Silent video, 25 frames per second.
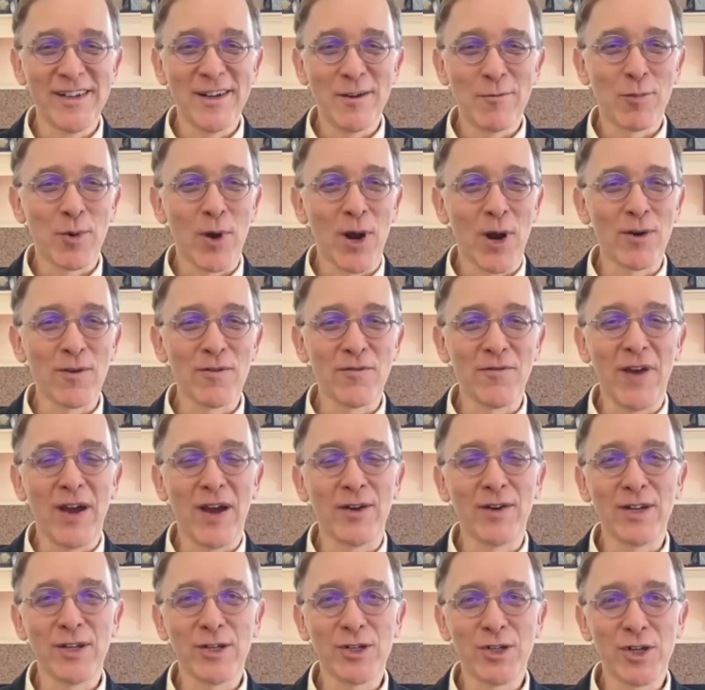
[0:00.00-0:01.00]
Prior to
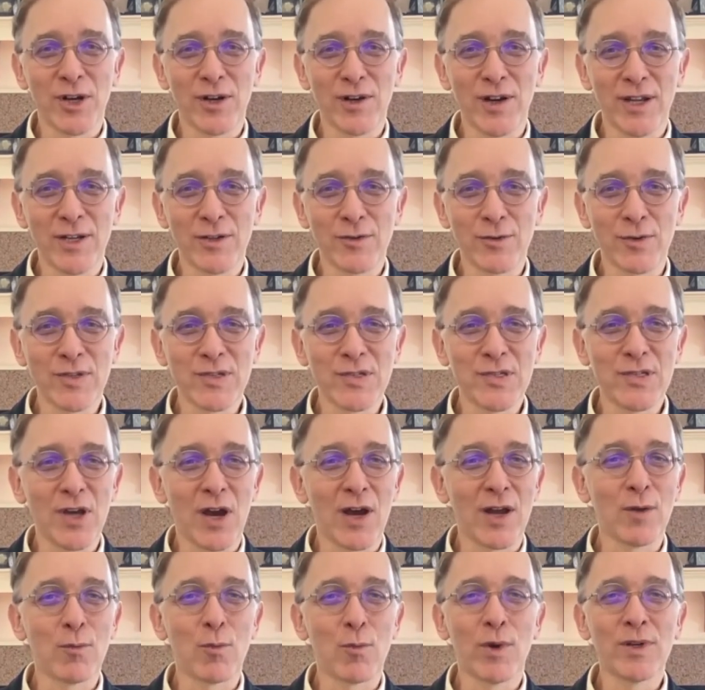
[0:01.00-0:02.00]
founding Shared Interest,
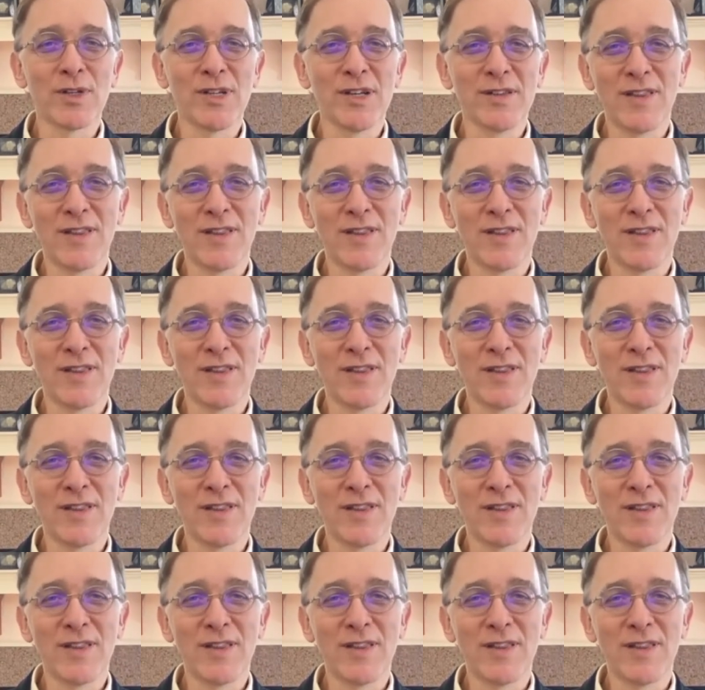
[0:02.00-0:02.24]
Donna worked at